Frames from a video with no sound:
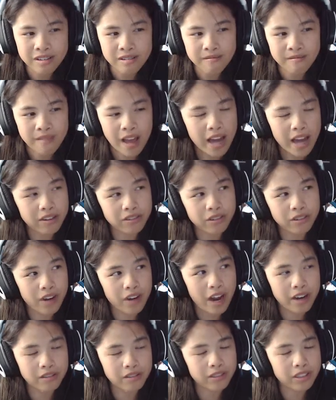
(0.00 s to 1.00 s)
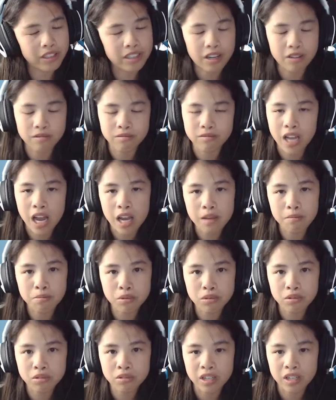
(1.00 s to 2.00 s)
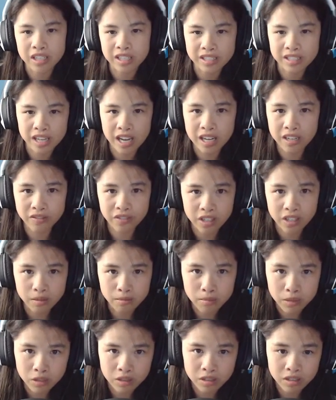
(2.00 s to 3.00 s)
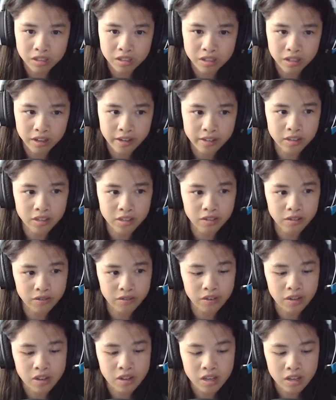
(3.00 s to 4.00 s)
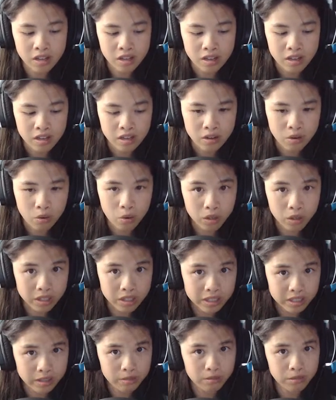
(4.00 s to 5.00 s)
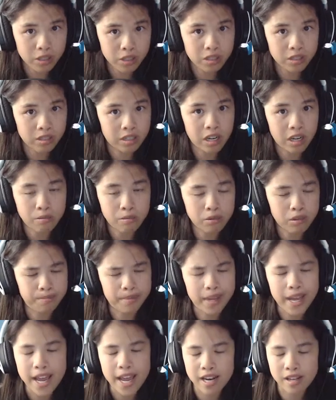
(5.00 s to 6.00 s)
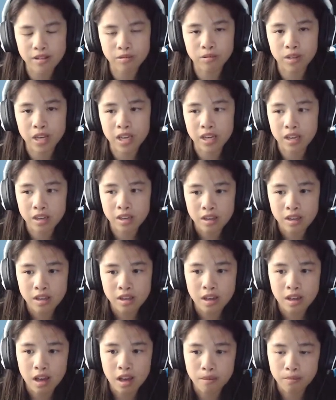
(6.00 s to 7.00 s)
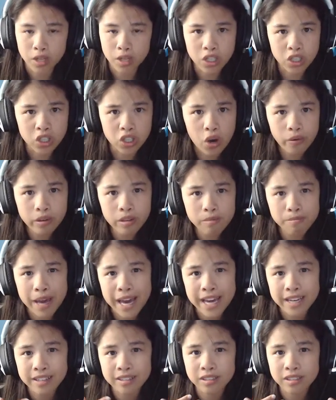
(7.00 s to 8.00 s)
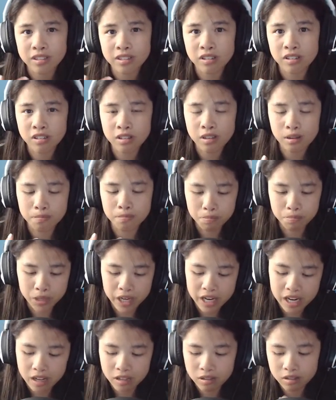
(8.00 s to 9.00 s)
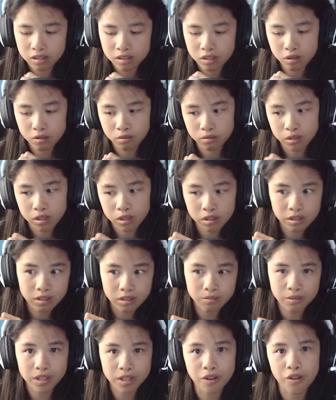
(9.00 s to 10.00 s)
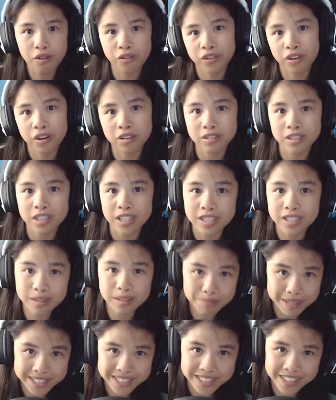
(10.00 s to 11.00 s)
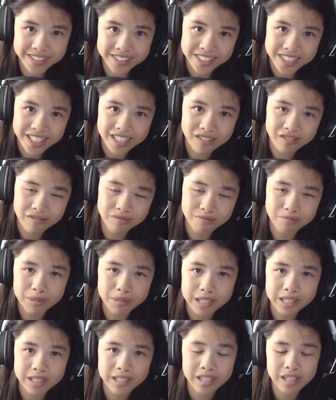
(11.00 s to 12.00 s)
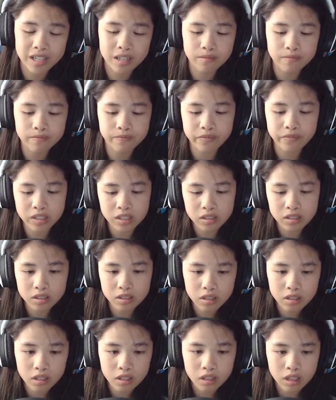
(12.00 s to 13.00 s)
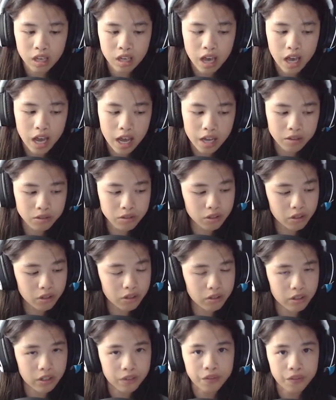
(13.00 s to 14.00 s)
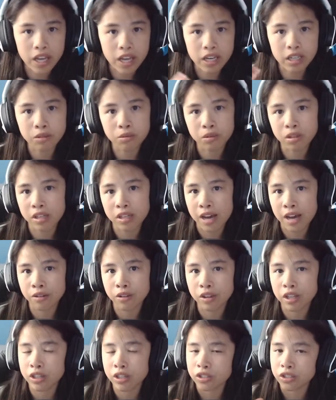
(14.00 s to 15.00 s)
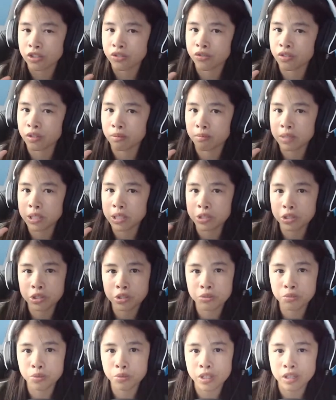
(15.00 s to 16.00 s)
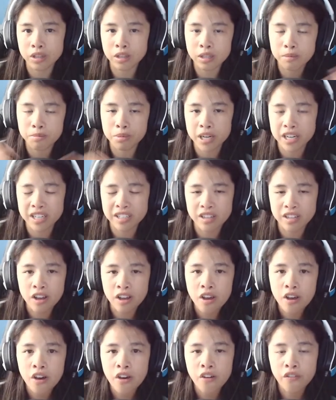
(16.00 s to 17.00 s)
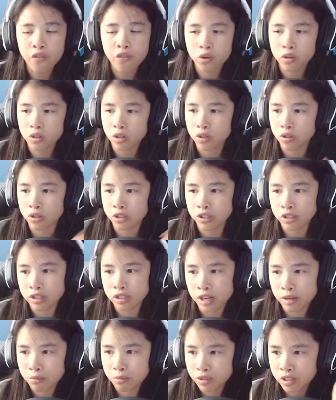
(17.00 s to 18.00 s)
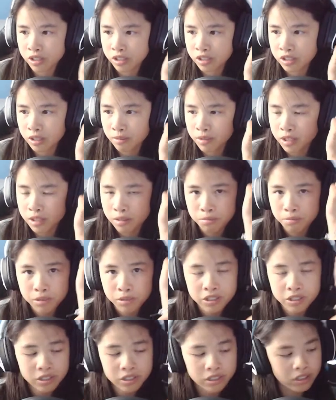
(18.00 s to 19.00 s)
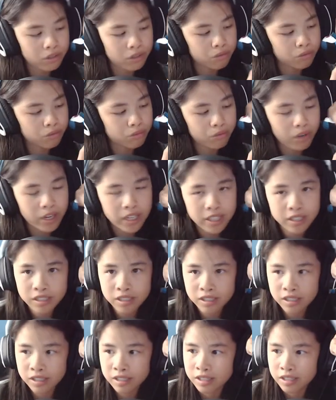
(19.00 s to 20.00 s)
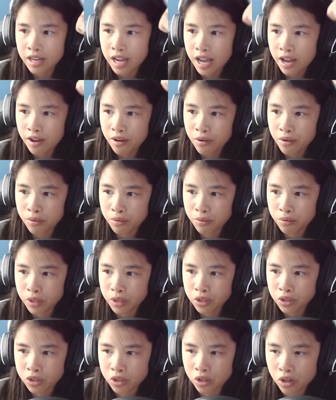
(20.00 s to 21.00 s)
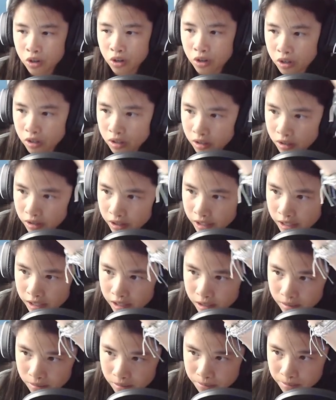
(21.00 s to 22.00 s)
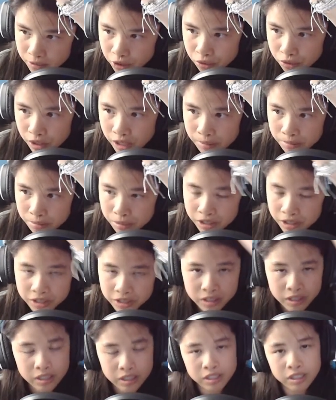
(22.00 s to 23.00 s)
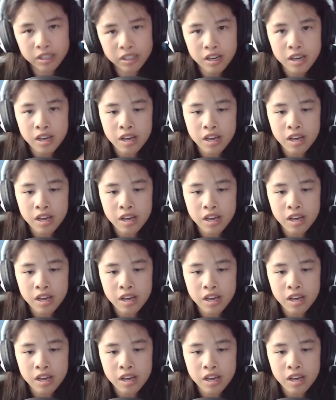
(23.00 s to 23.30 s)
I don't really know. Tide pool, like it's kind of a community, lots of organisms are in tide pools. But anyway, going back to the brand. So we already went over all the expensive stuff, but I don't know if anyone out there is familiar with the brand 4Ocean. I'm wearing some of their bracelets right now, which are like great bracelets.